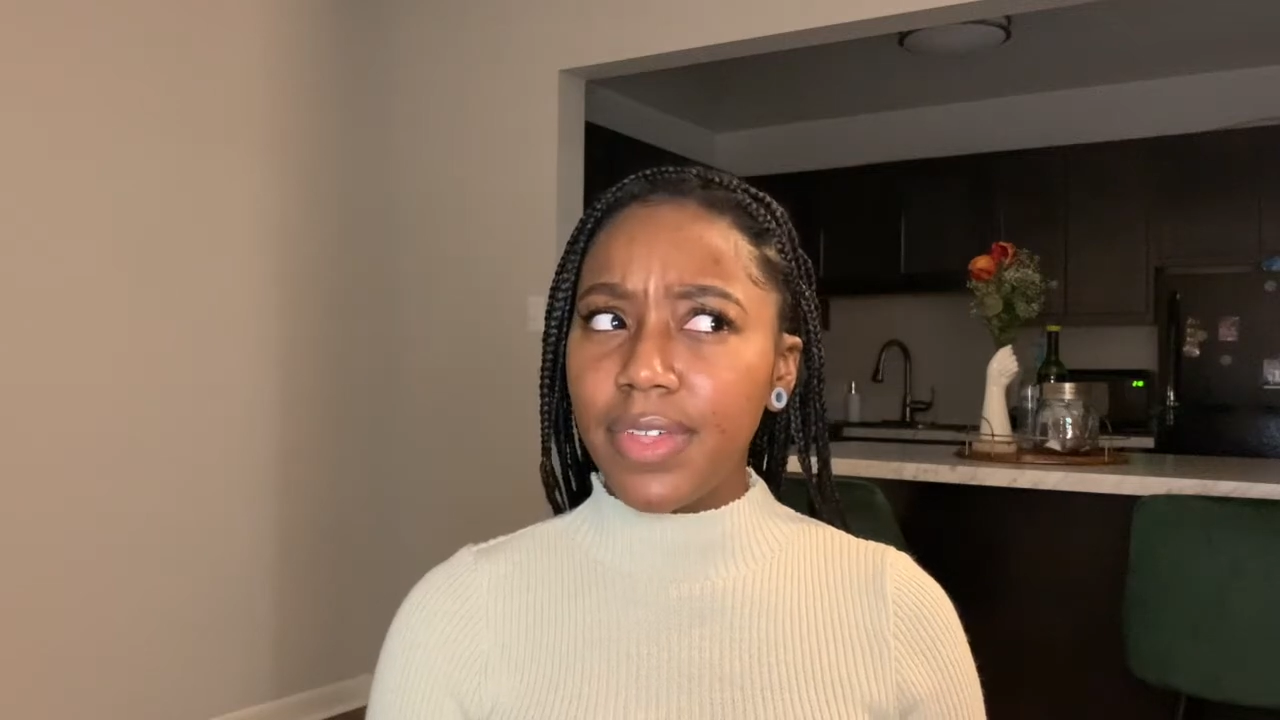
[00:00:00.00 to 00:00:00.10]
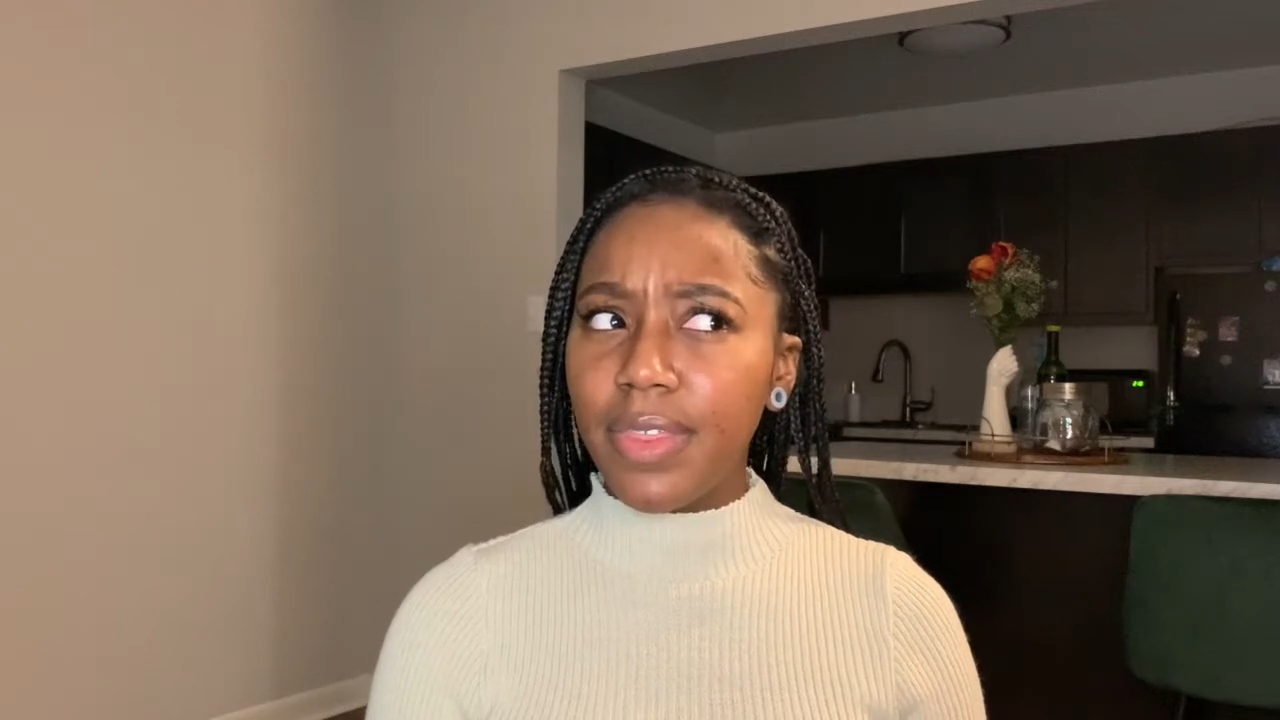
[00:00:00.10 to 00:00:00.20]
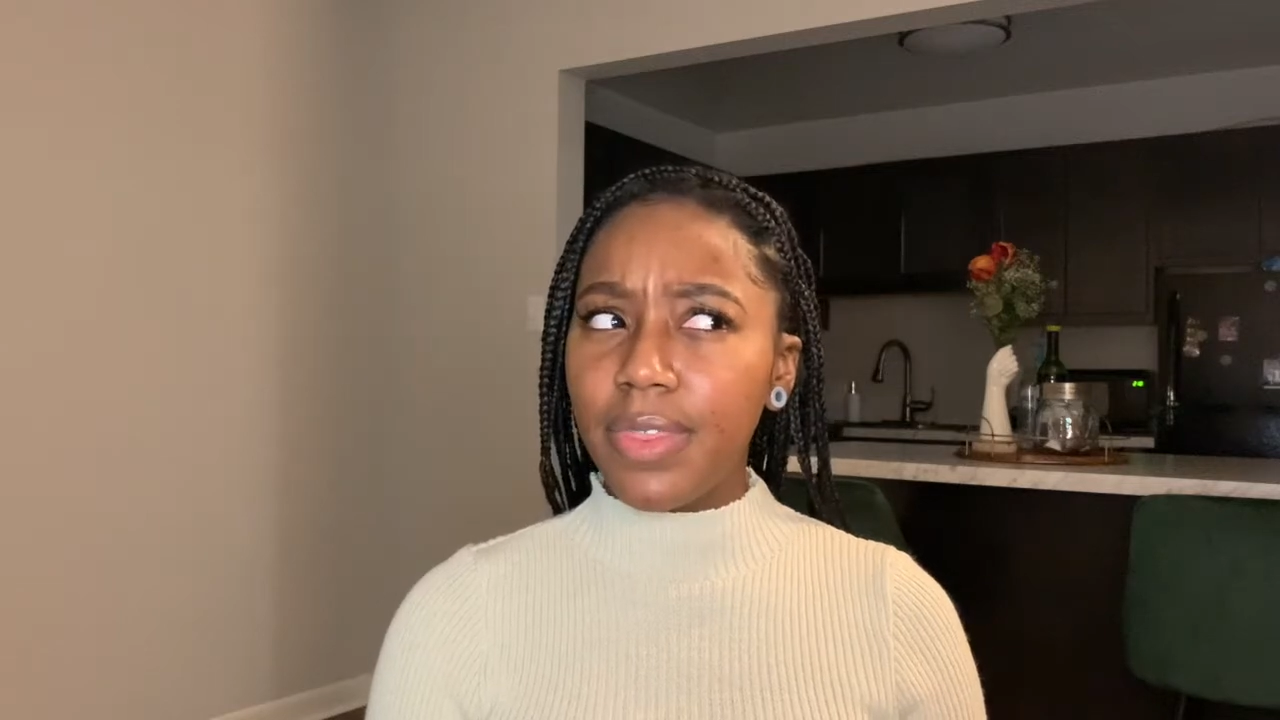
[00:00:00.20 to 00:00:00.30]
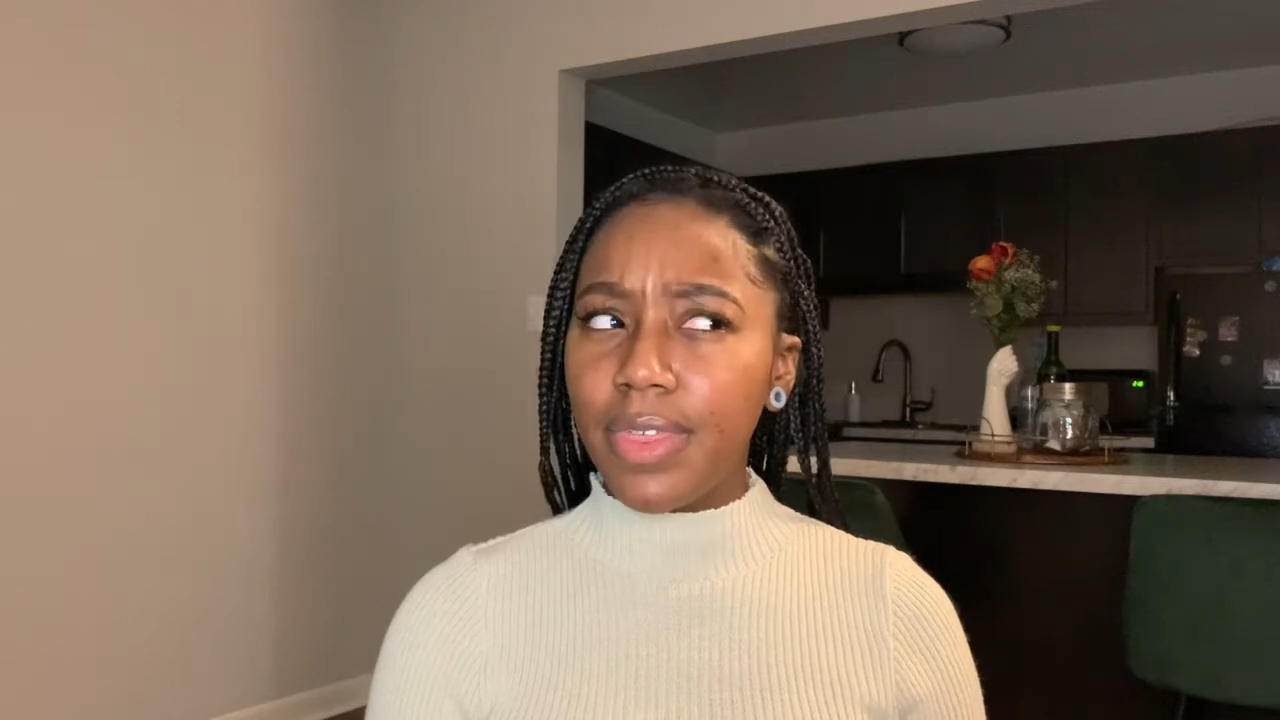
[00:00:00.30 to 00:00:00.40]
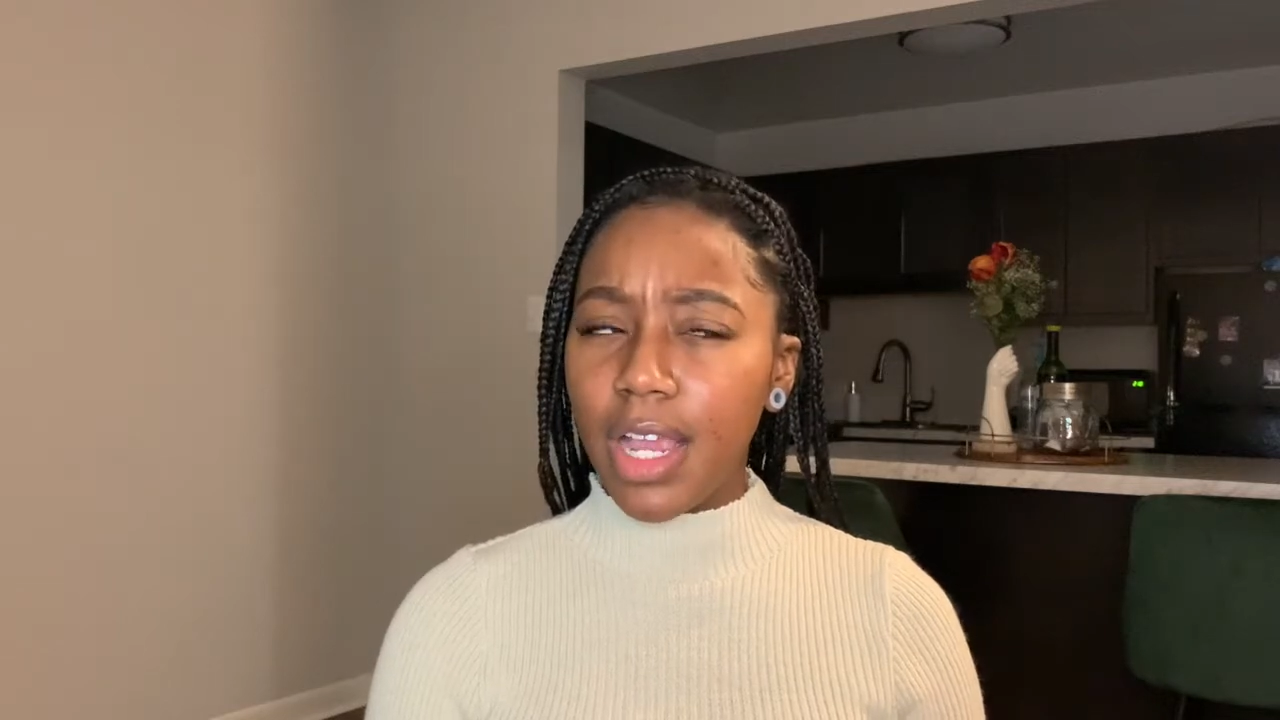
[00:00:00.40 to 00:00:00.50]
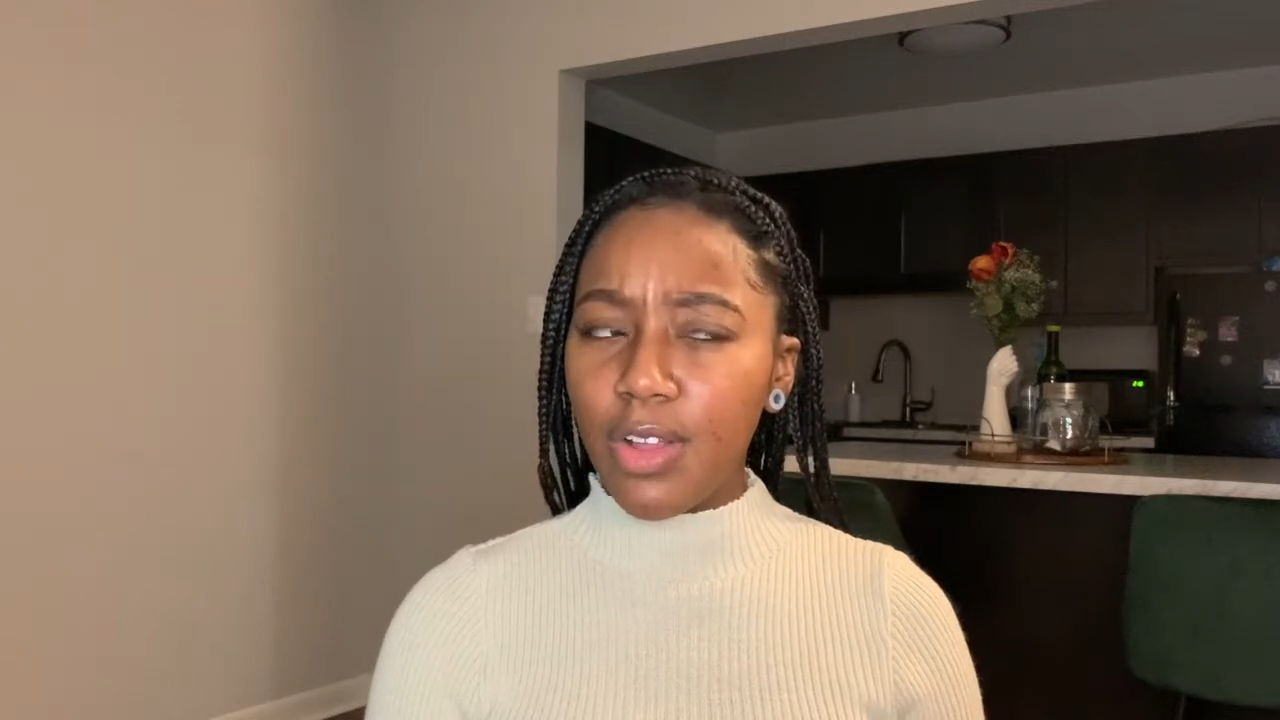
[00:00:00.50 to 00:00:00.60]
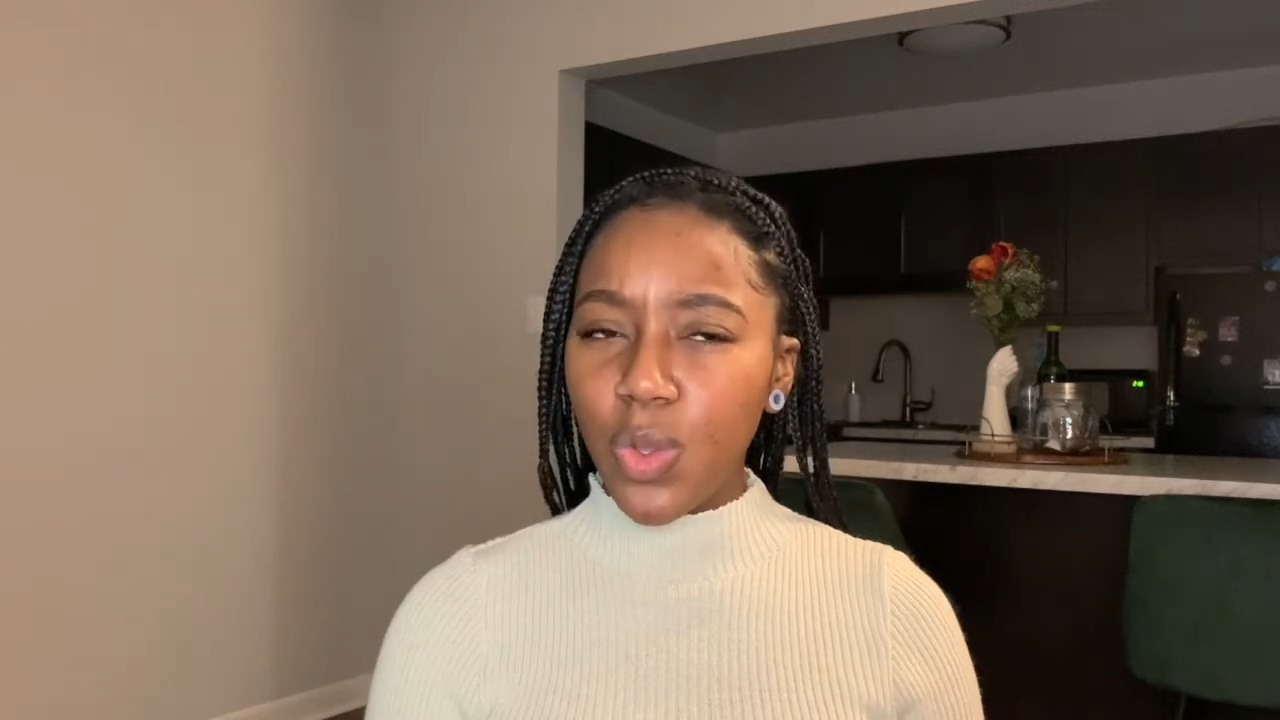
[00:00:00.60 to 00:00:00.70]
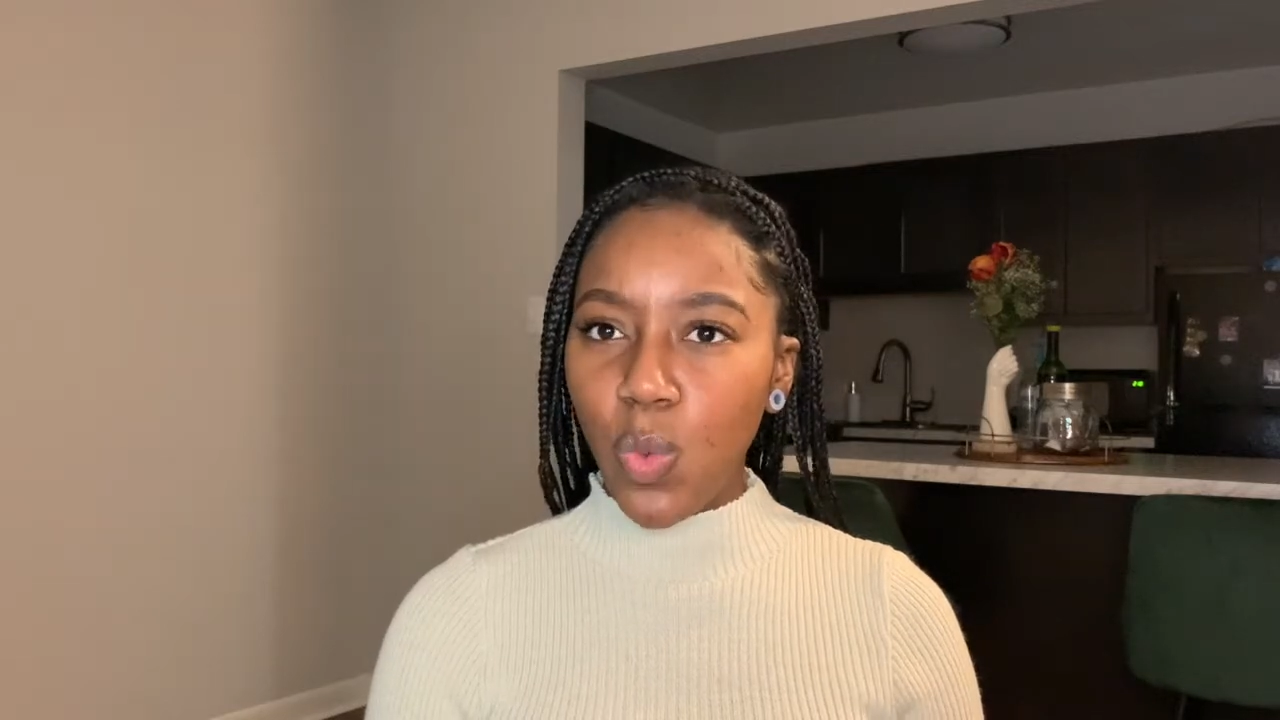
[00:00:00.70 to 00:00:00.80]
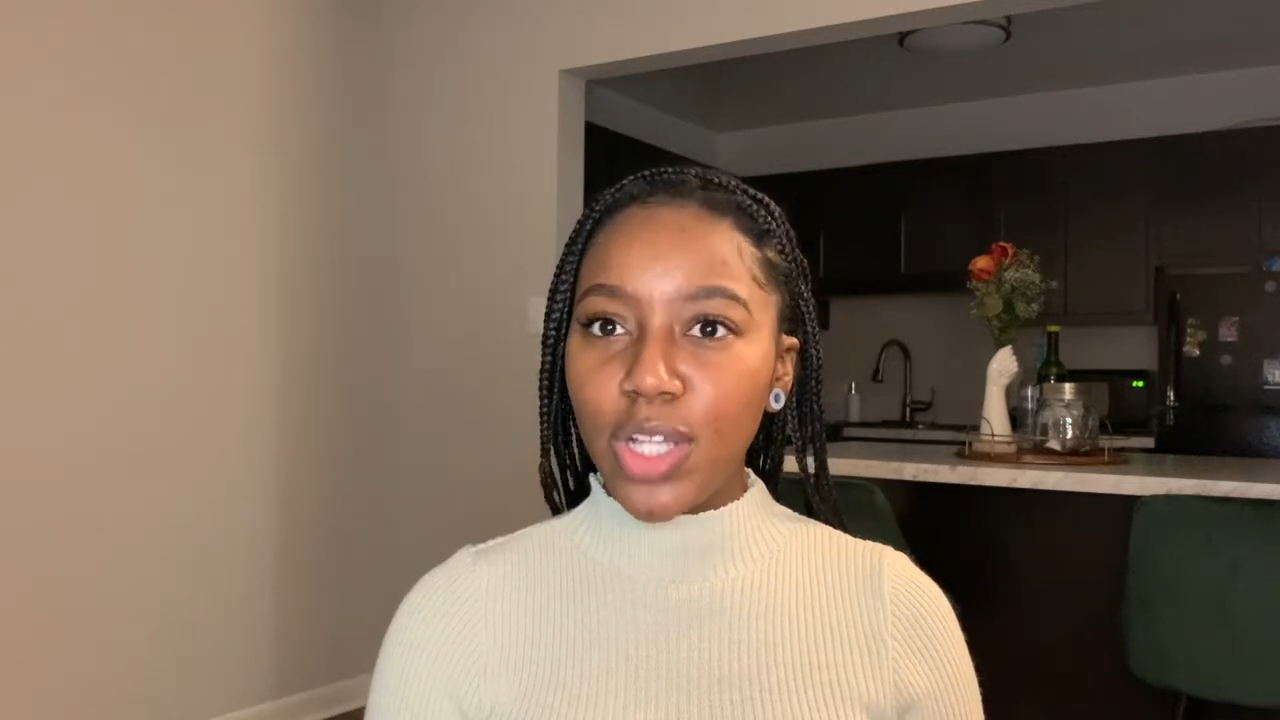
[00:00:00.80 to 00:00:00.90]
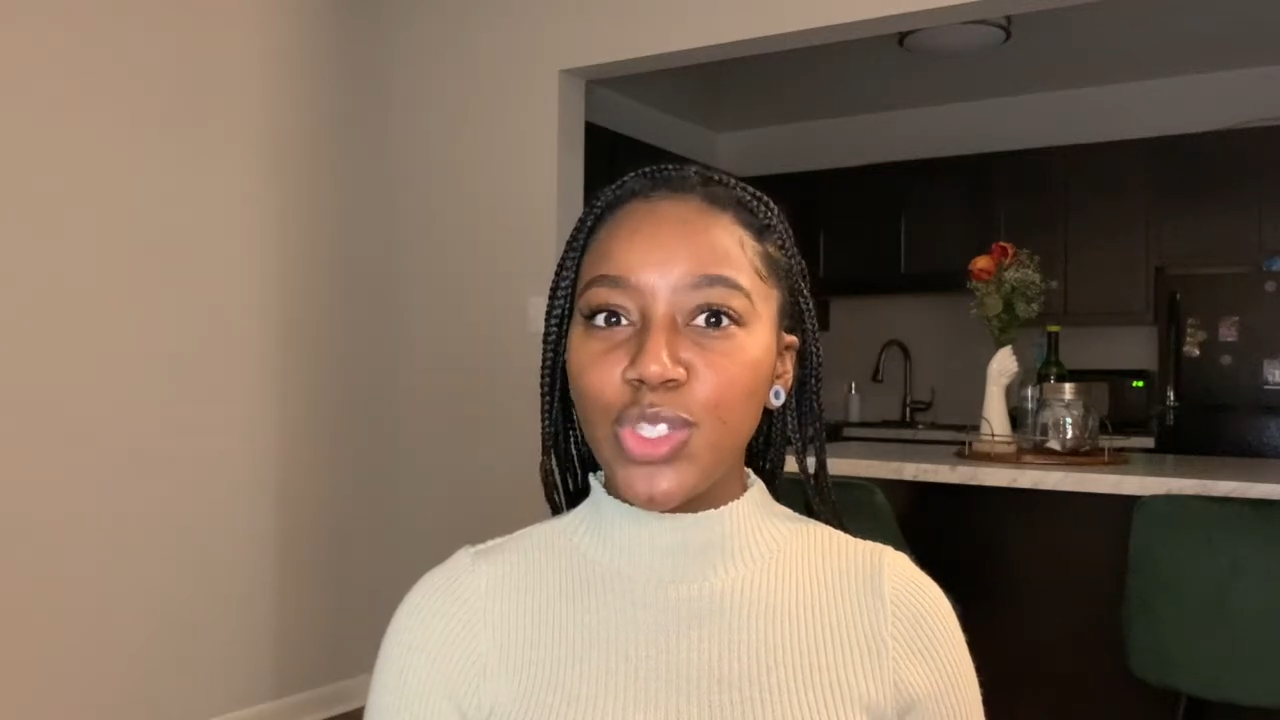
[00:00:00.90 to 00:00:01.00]
they're the
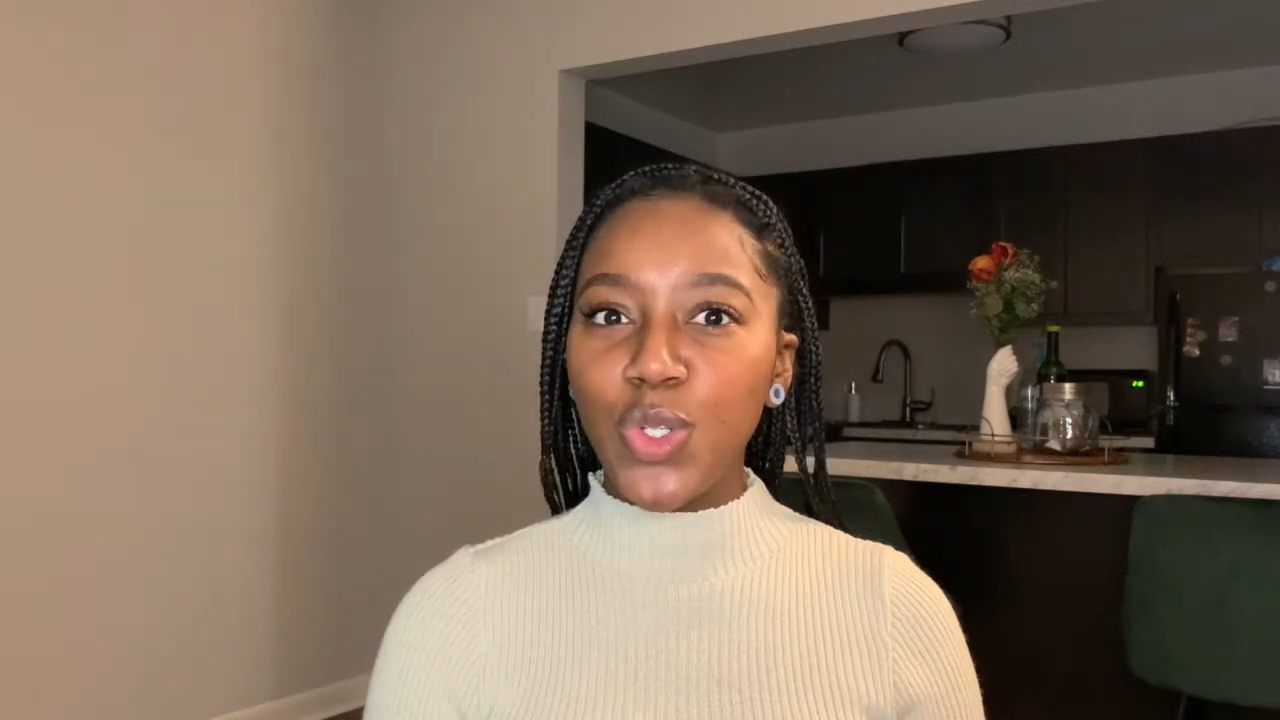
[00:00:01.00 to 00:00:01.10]
ones